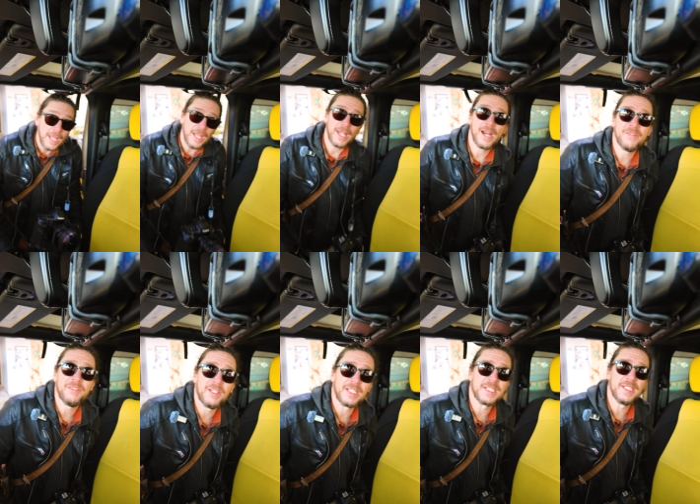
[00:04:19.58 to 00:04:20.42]
And I
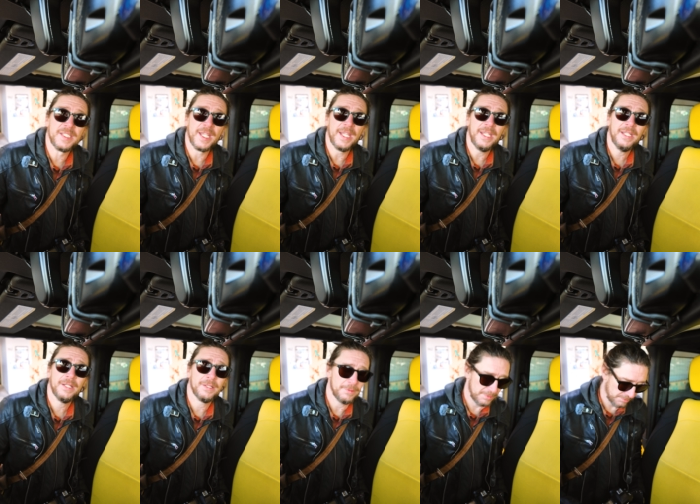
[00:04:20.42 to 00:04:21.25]
feel like today
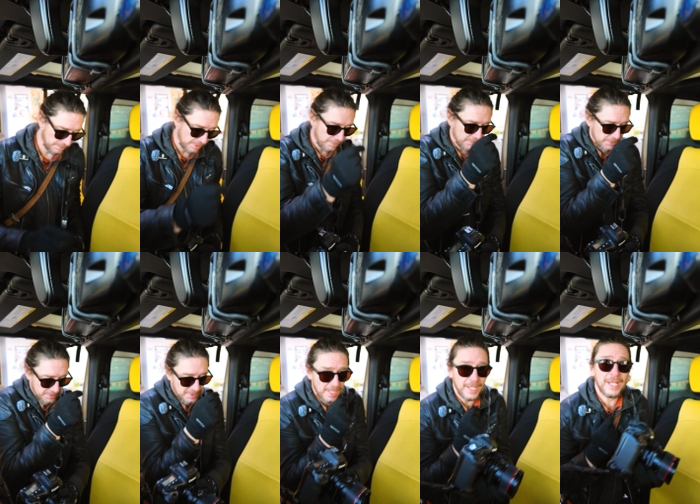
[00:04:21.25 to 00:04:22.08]
was one of
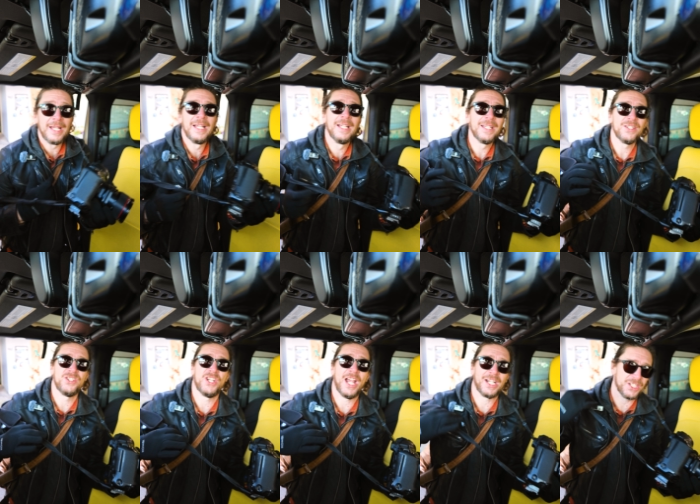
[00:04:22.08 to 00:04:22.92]
those
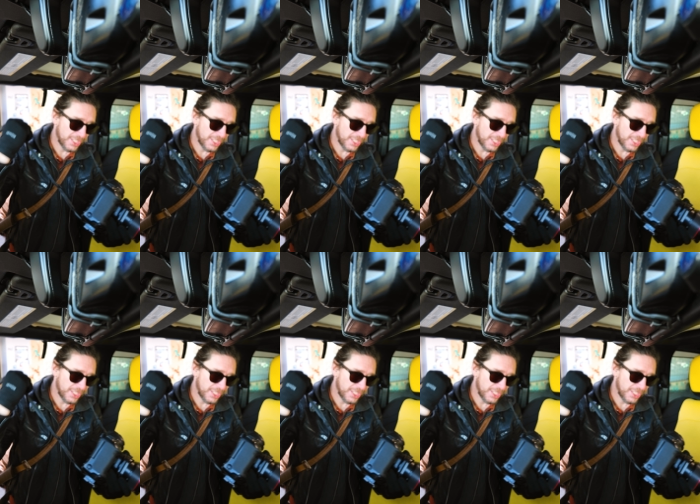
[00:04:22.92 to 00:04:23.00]
jack